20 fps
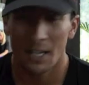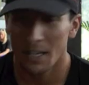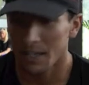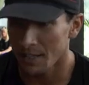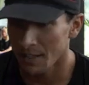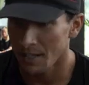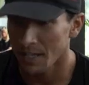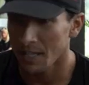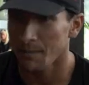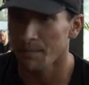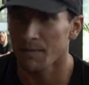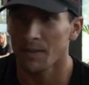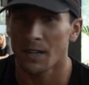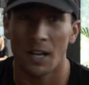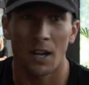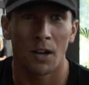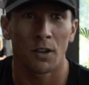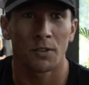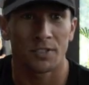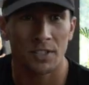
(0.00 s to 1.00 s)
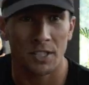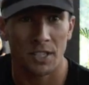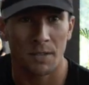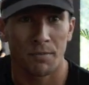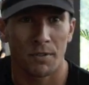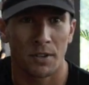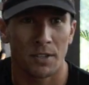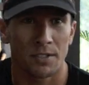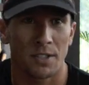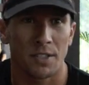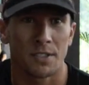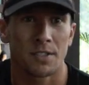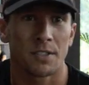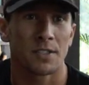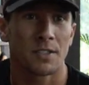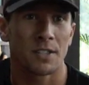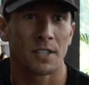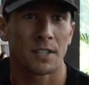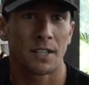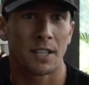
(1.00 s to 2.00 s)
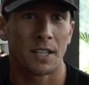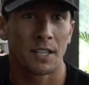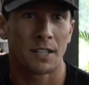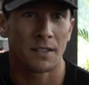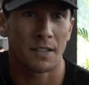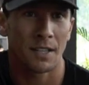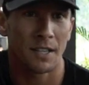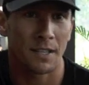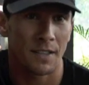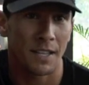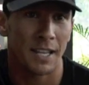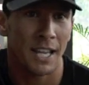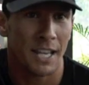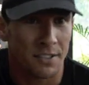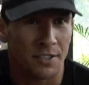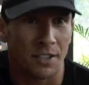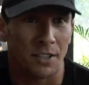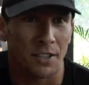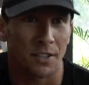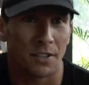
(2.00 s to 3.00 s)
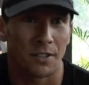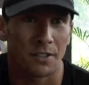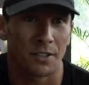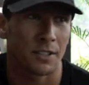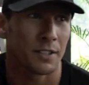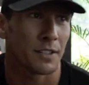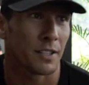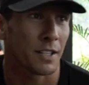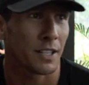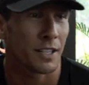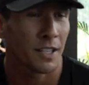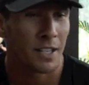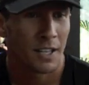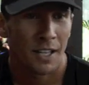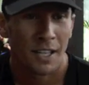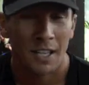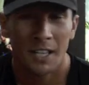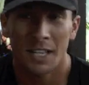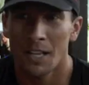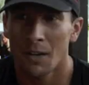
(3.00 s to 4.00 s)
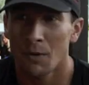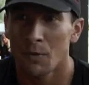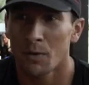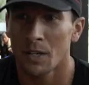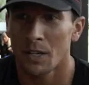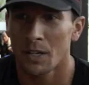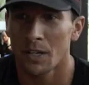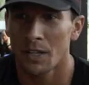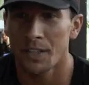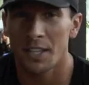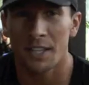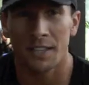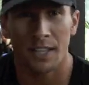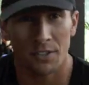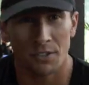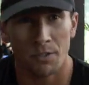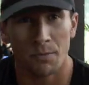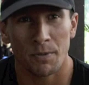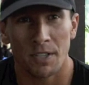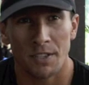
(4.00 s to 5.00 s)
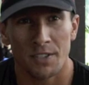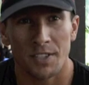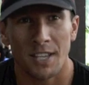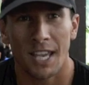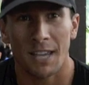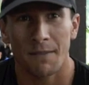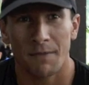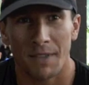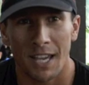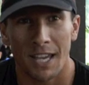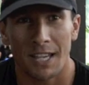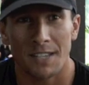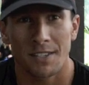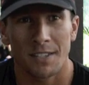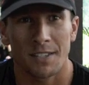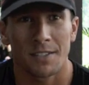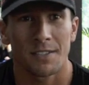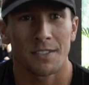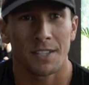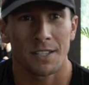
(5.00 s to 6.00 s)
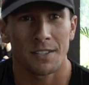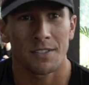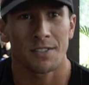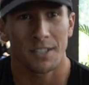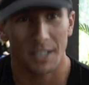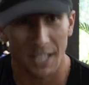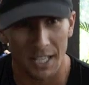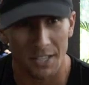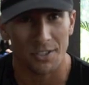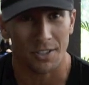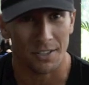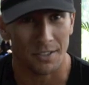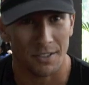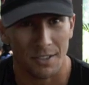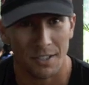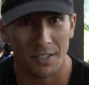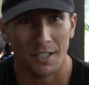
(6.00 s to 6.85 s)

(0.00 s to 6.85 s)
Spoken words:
Set a goal, set your processes, and then execute. And I think that should be the same case in selection.